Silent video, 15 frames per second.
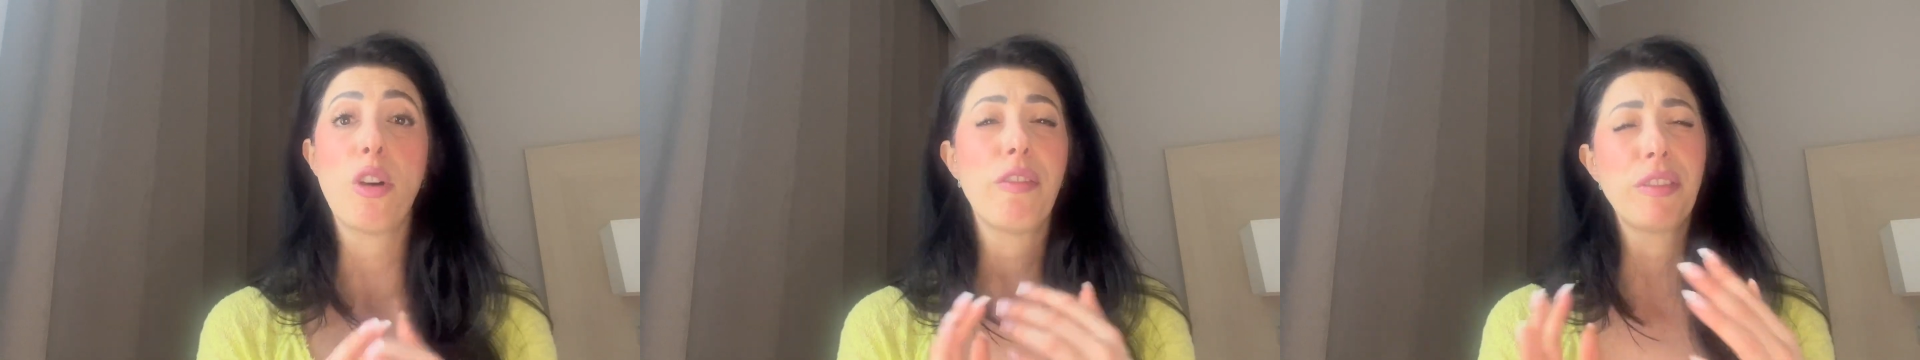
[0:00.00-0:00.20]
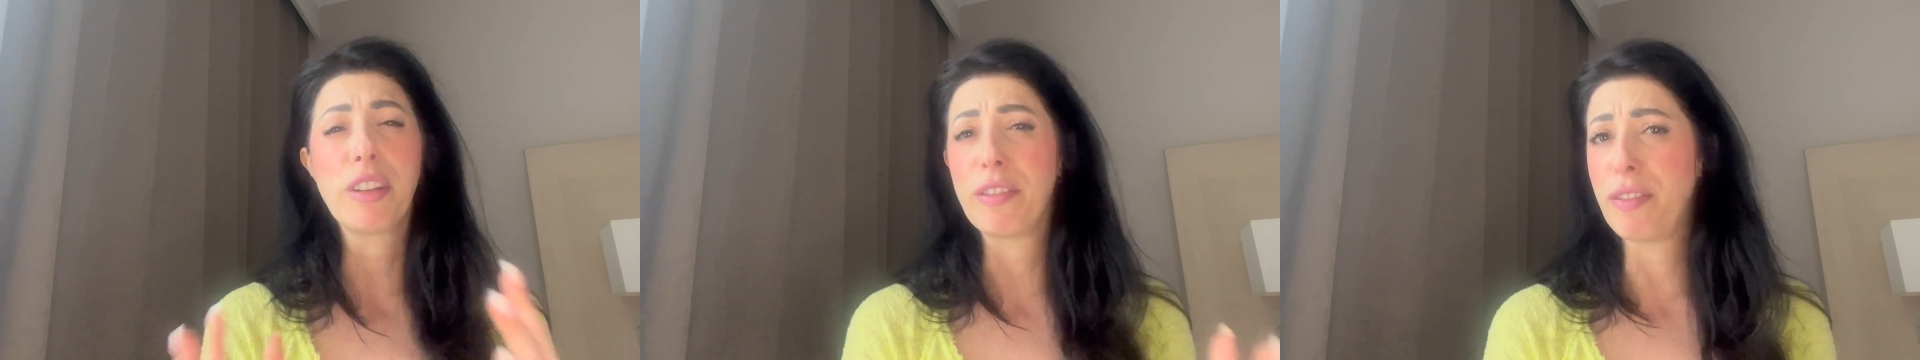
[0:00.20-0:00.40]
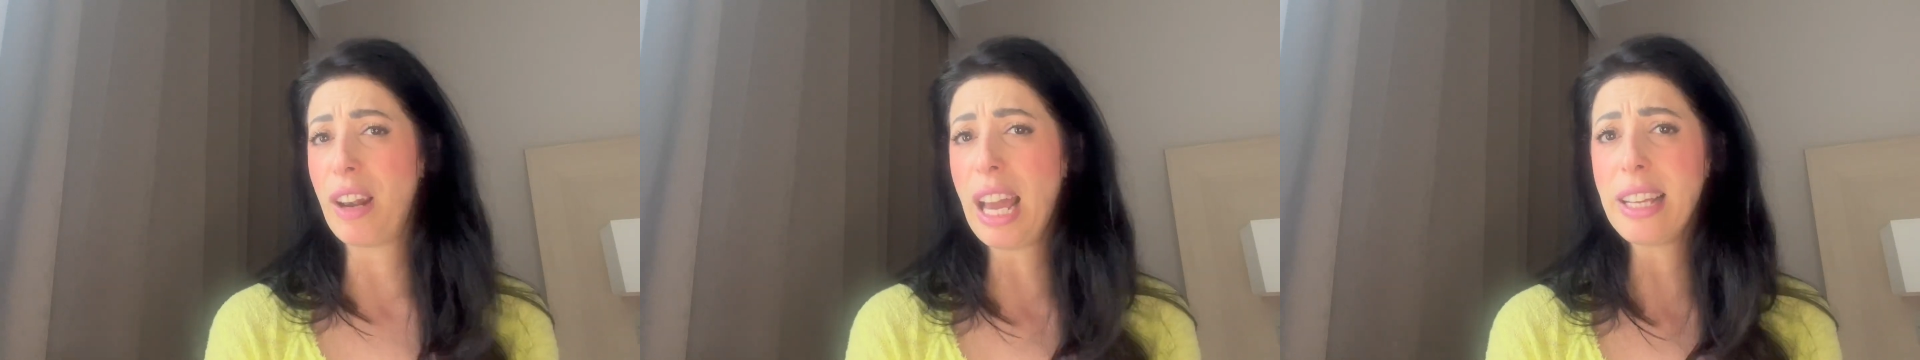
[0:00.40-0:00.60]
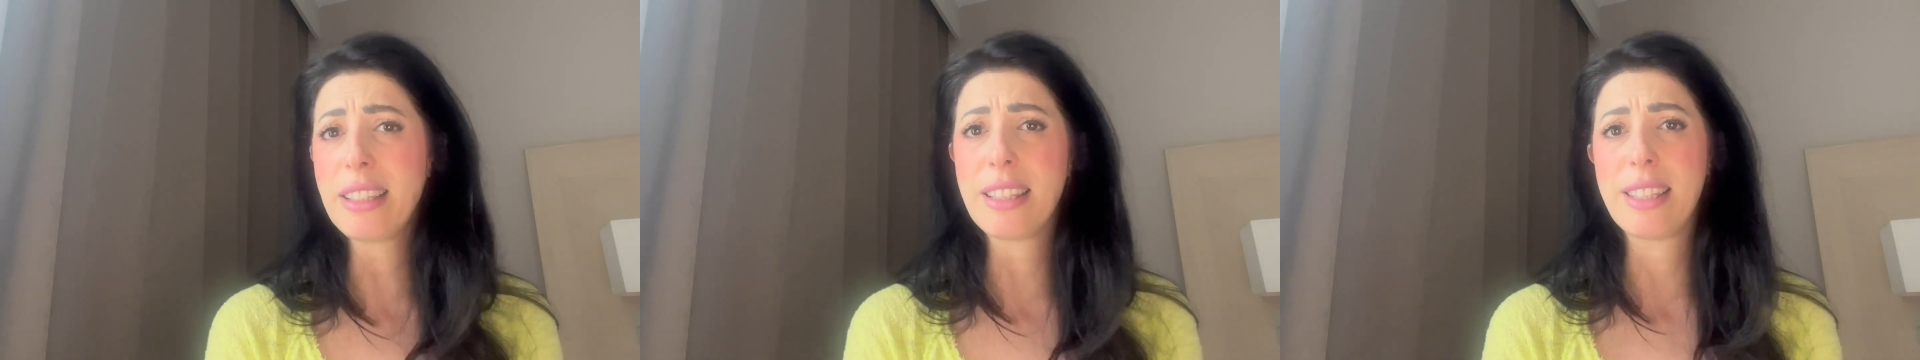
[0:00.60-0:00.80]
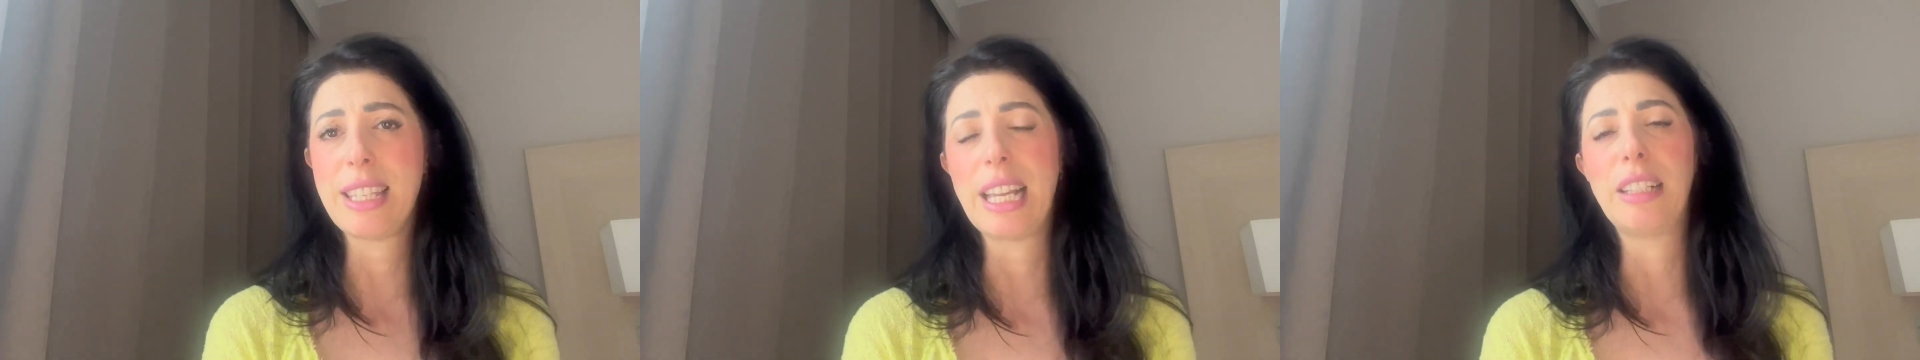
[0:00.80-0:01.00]
of the flight
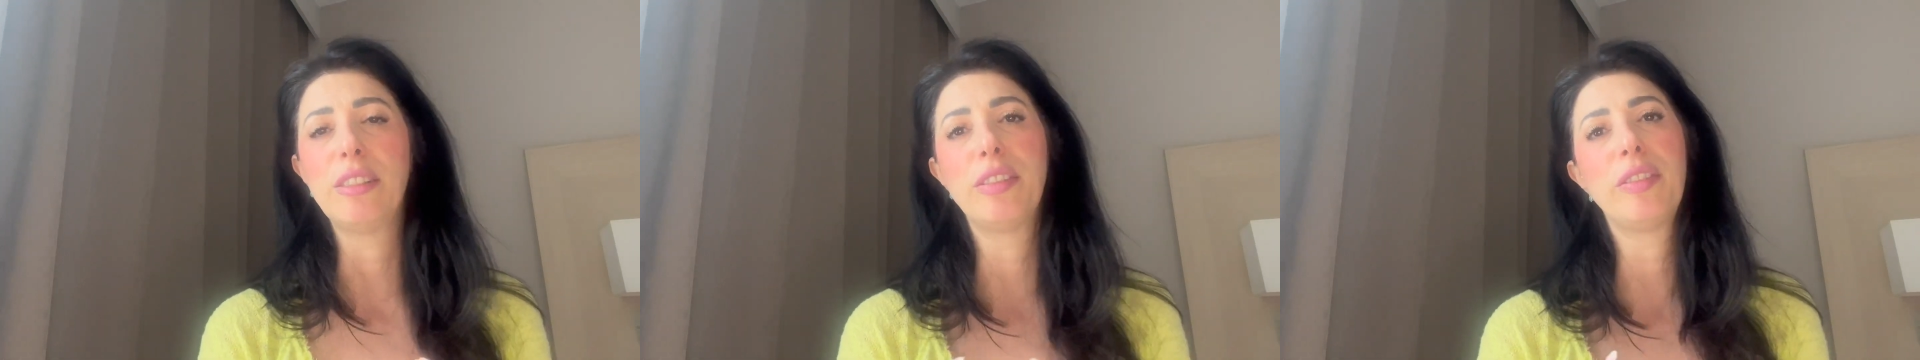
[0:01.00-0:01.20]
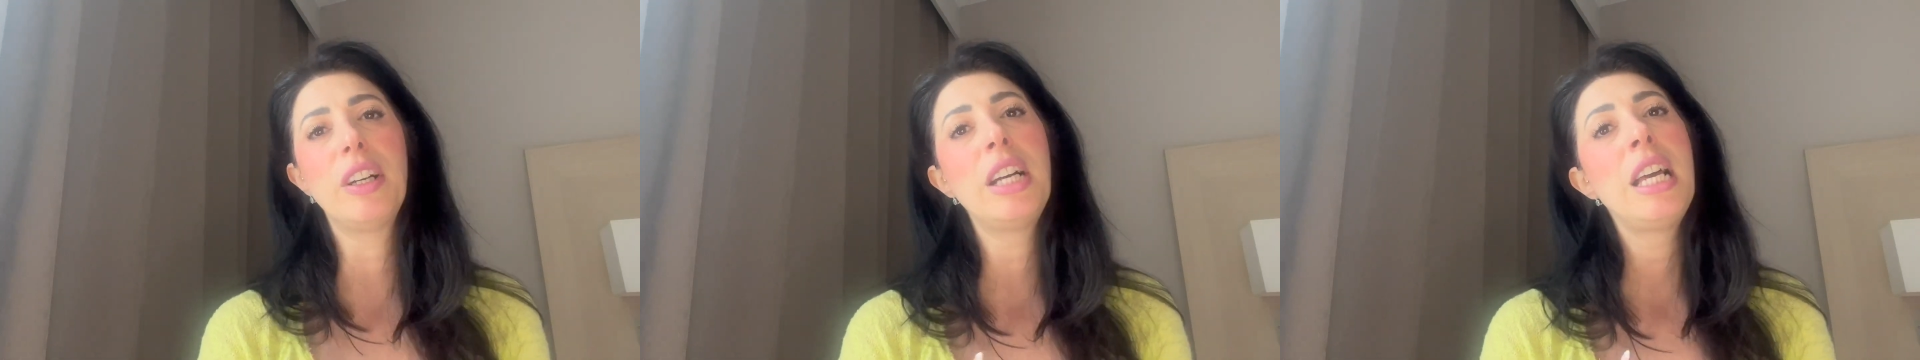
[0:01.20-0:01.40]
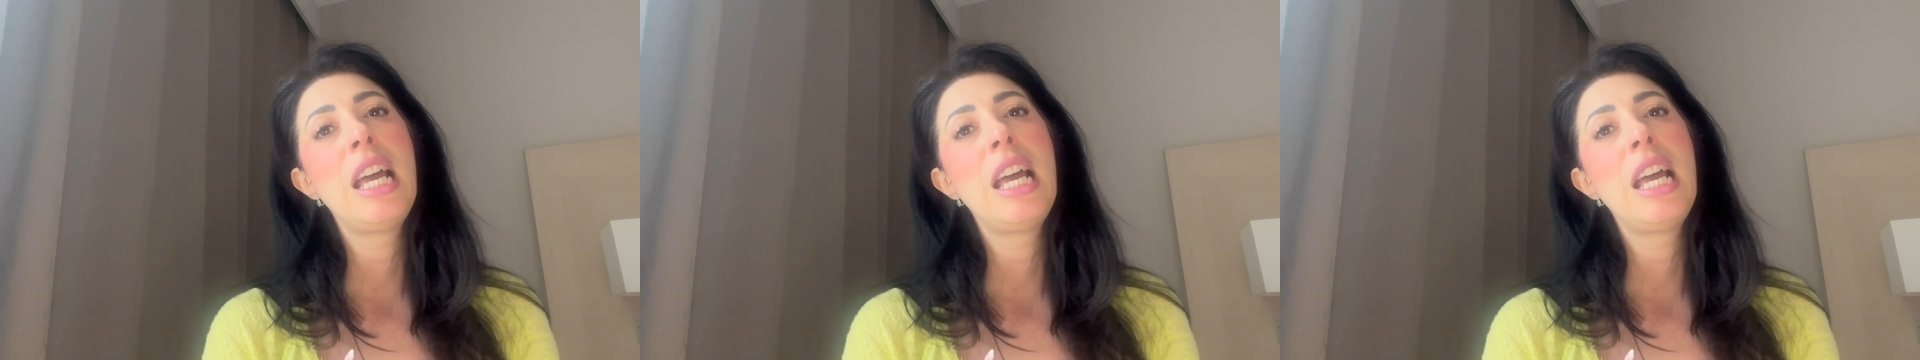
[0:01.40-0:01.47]
itself,